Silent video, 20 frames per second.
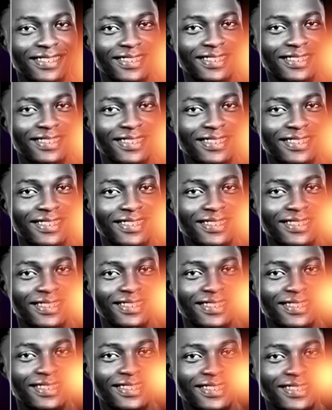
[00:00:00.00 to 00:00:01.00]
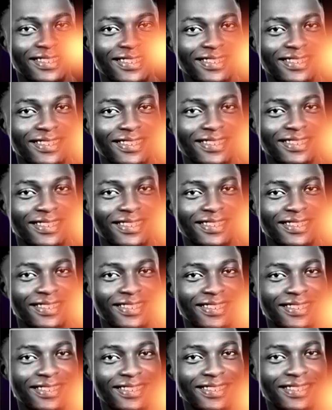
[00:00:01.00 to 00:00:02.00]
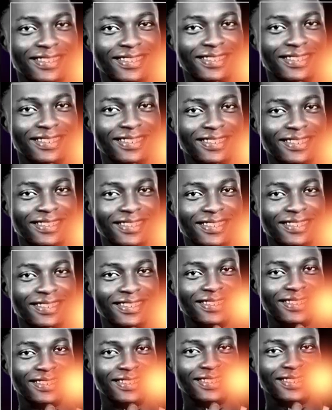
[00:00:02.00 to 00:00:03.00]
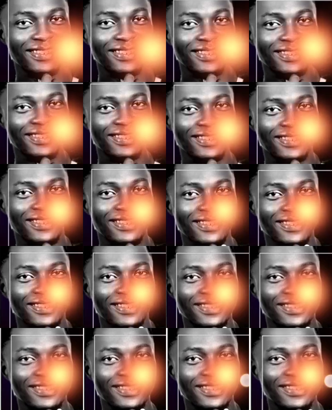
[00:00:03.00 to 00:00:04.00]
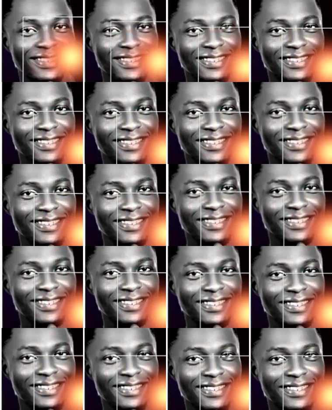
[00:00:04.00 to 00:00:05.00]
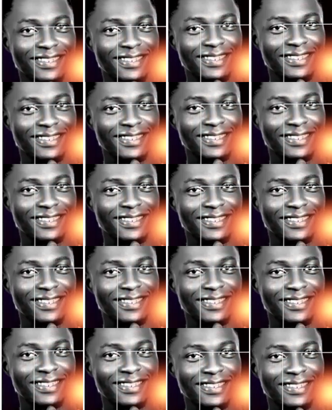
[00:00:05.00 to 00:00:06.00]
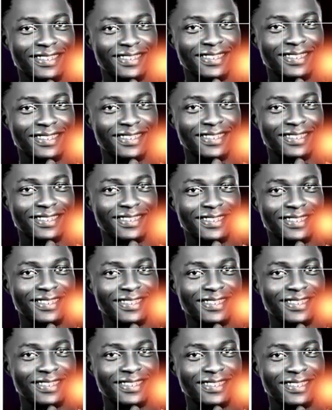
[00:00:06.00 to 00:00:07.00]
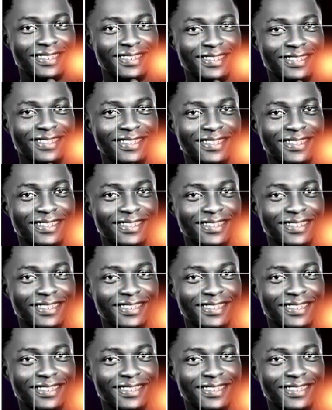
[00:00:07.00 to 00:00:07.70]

[no speech]